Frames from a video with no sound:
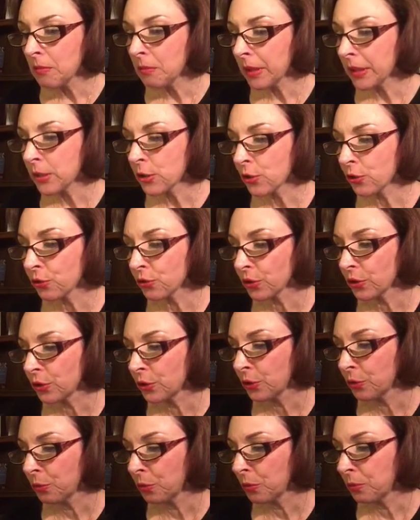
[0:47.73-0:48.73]
My
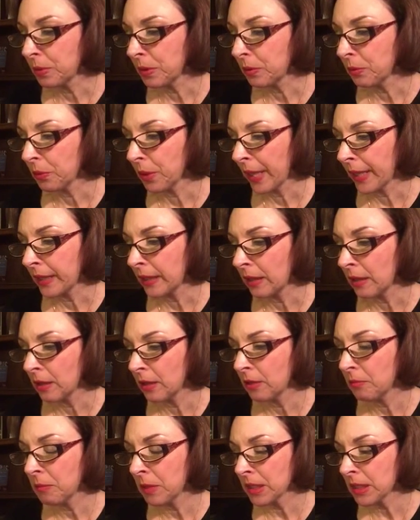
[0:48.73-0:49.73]
children, you will be
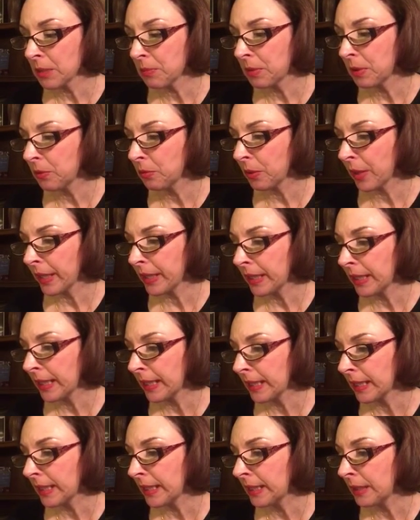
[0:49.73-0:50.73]
must be ready
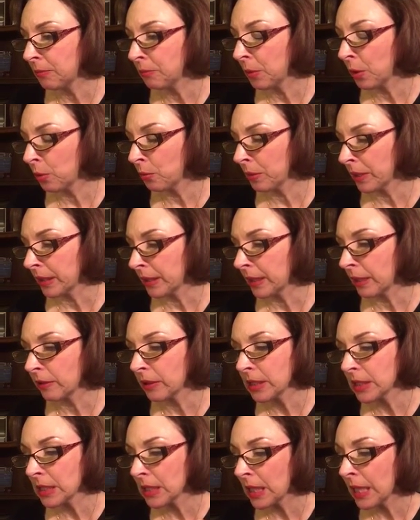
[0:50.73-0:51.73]
at any moment. Now
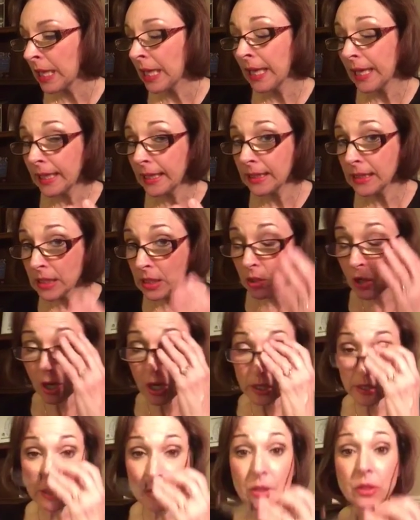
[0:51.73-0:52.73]
he's
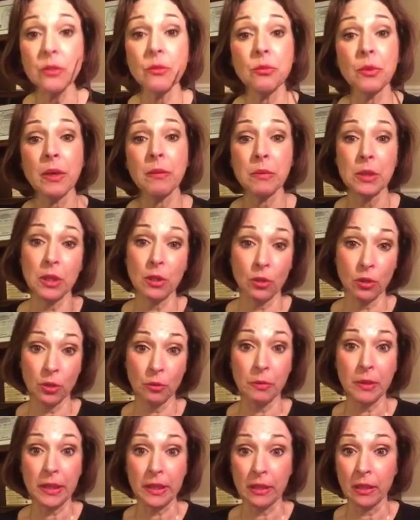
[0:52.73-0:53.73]
talking to the remnant
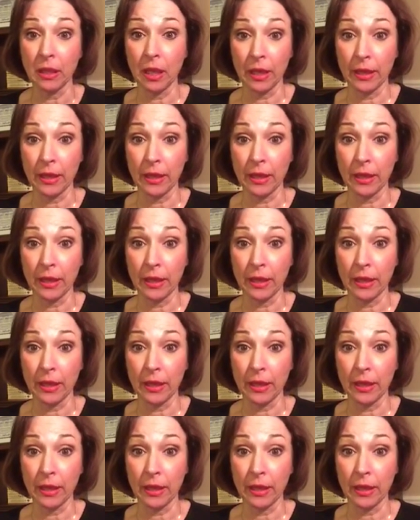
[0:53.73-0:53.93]
army.